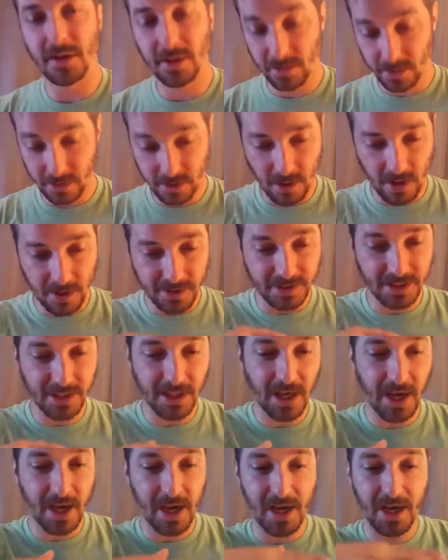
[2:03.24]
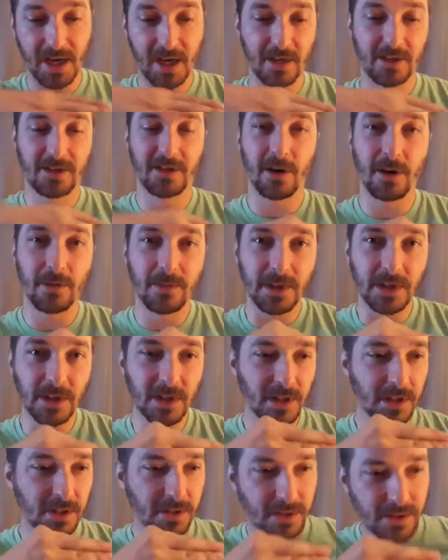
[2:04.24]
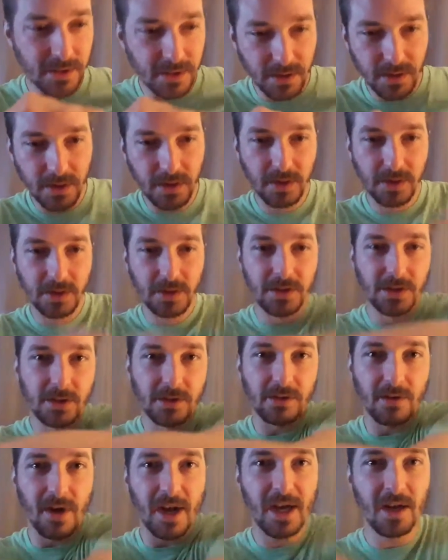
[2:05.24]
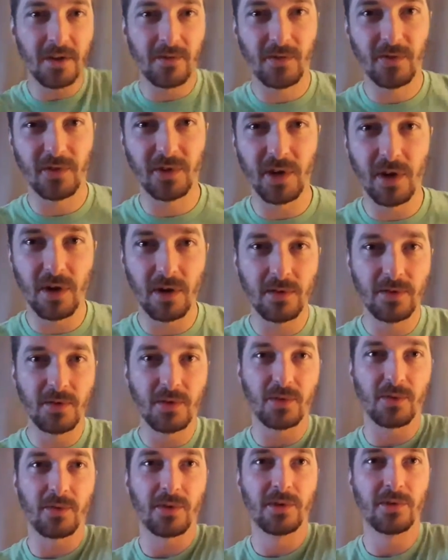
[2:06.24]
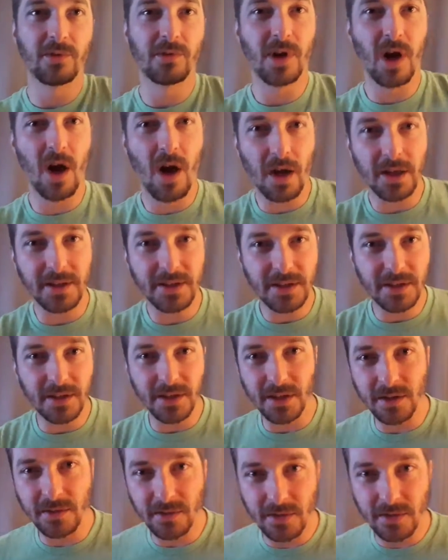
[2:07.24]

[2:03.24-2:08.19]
causing a turbine-less, straight flow through, constant,